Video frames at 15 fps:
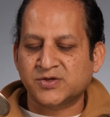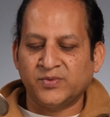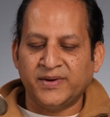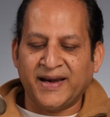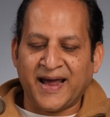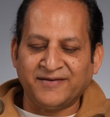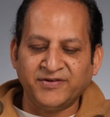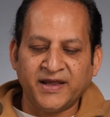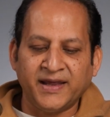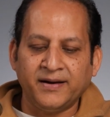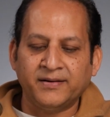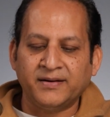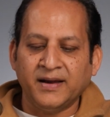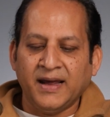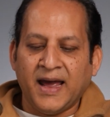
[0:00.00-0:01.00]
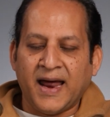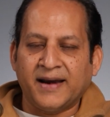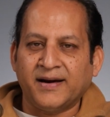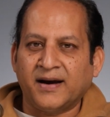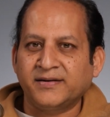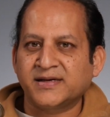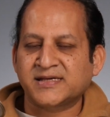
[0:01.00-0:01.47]
to navigate
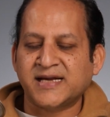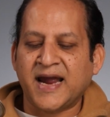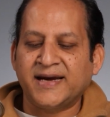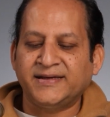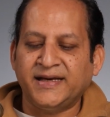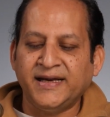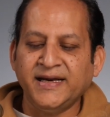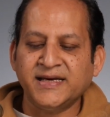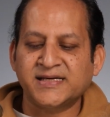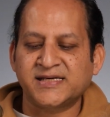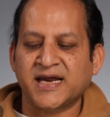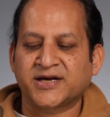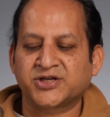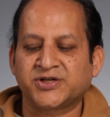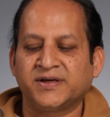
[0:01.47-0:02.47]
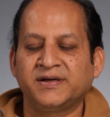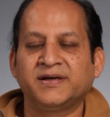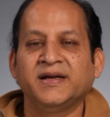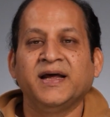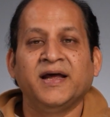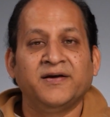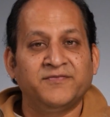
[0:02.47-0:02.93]
and understand each
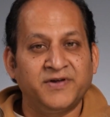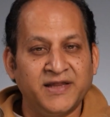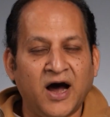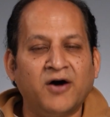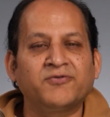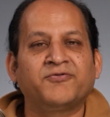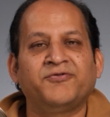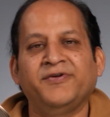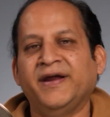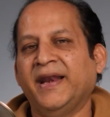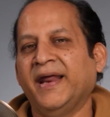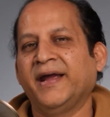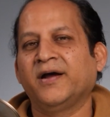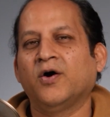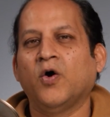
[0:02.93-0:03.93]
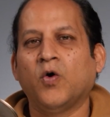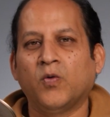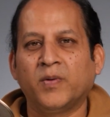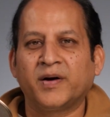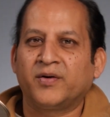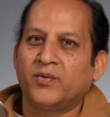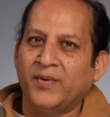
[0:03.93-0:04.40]
section without feeling
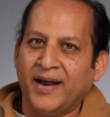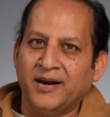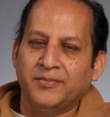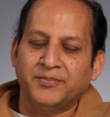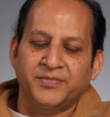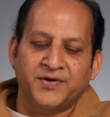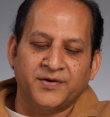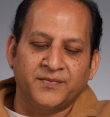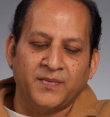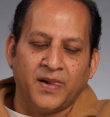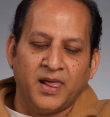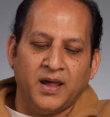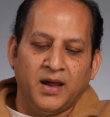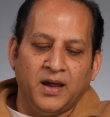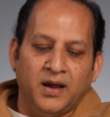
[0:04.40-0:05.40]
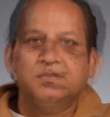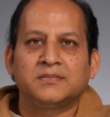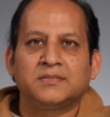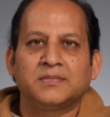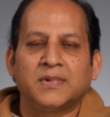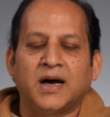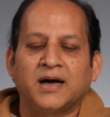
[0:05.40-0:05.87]
overwhelmed.
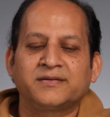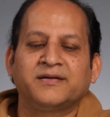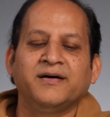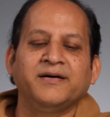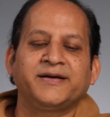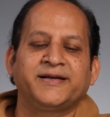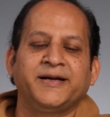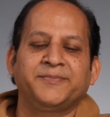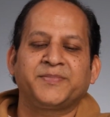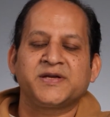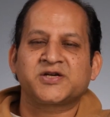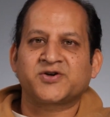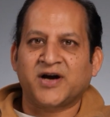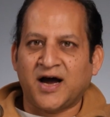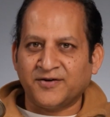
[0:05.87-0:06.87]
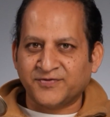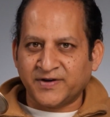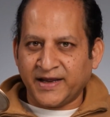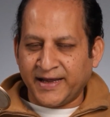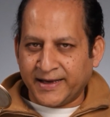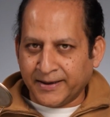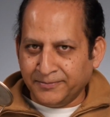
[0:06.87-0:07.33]
Our third tip is craft
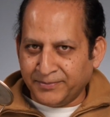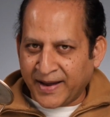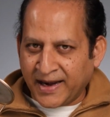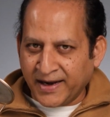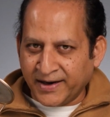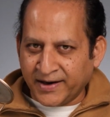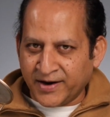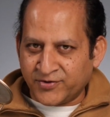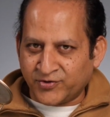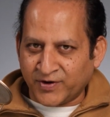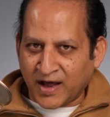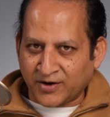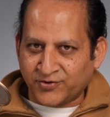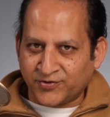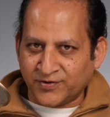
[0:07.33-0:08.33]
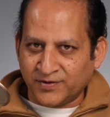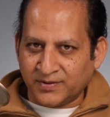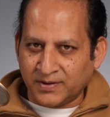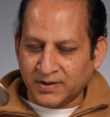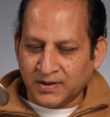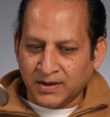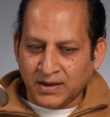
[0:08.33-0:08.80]
a compelling introduction.